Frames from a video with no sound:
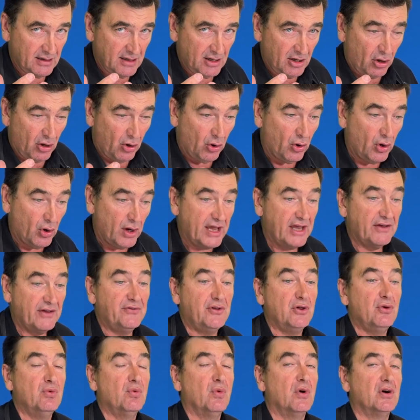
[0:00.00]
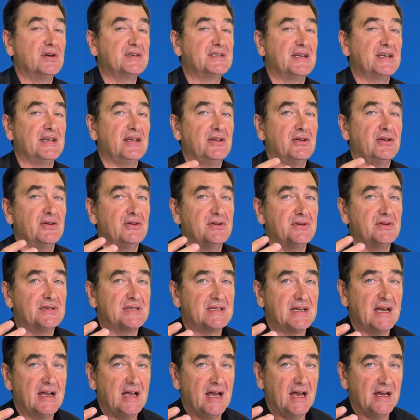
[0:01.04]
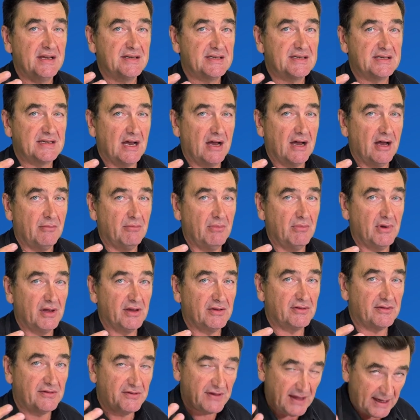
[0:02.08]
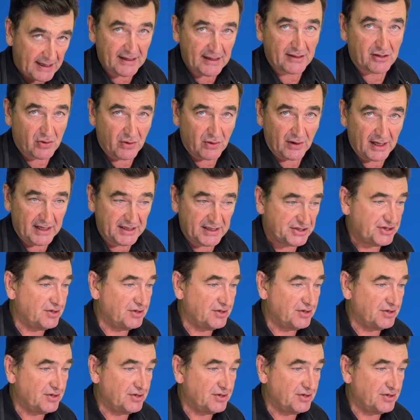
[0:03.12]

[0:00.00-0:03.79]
or if you want to use some thick acrylics,